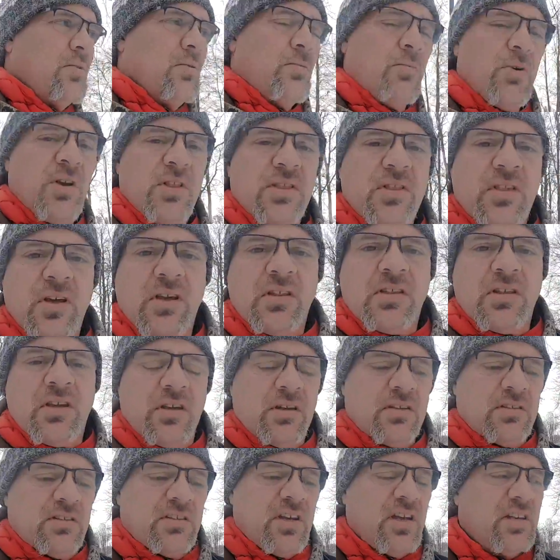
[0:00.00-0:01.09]
One thing
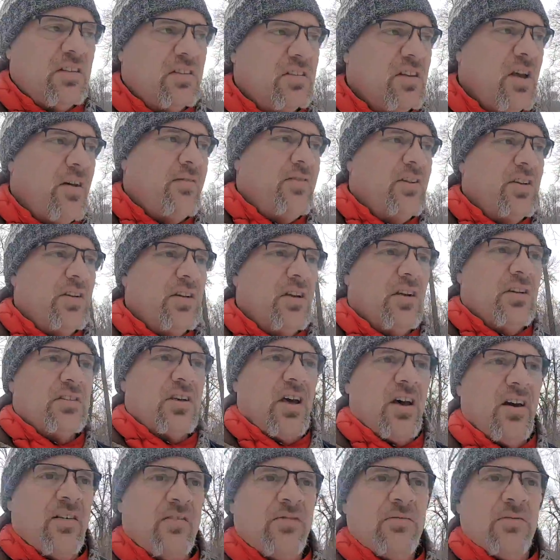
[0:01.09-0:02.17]
the Z7 does
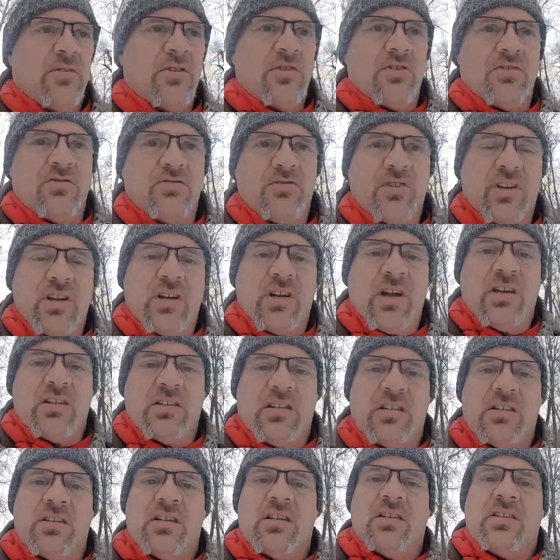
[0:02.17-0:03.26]
have, which is really
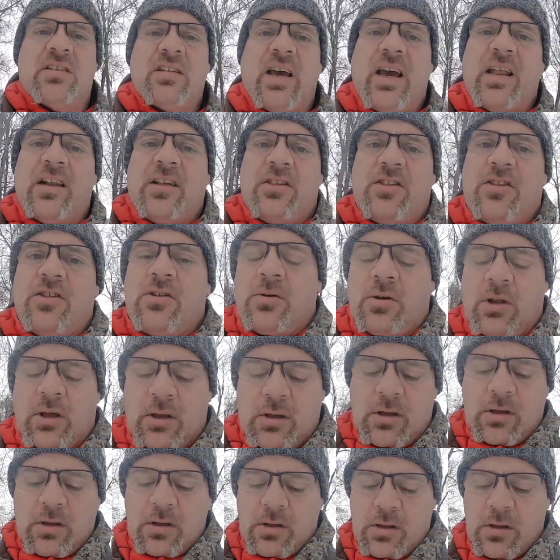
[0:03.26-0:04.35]
nice, is the silent shooting.
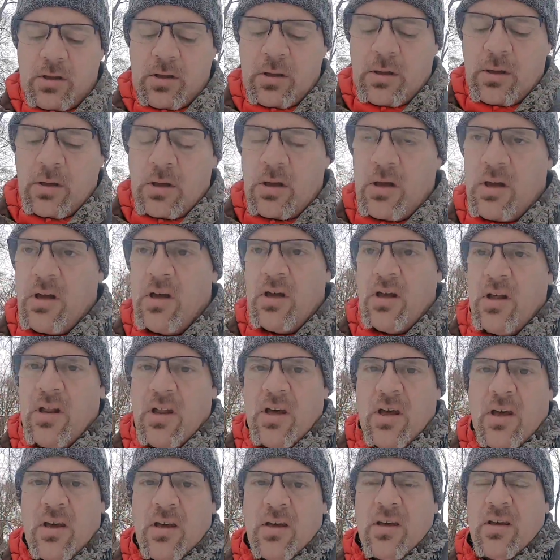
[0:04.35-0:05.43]

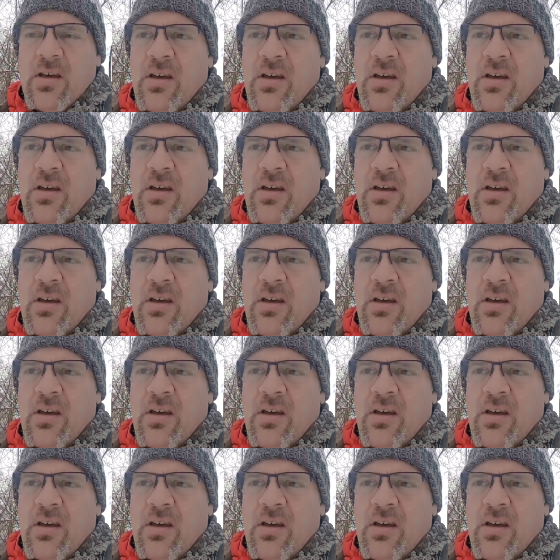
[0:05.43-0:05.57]
Like,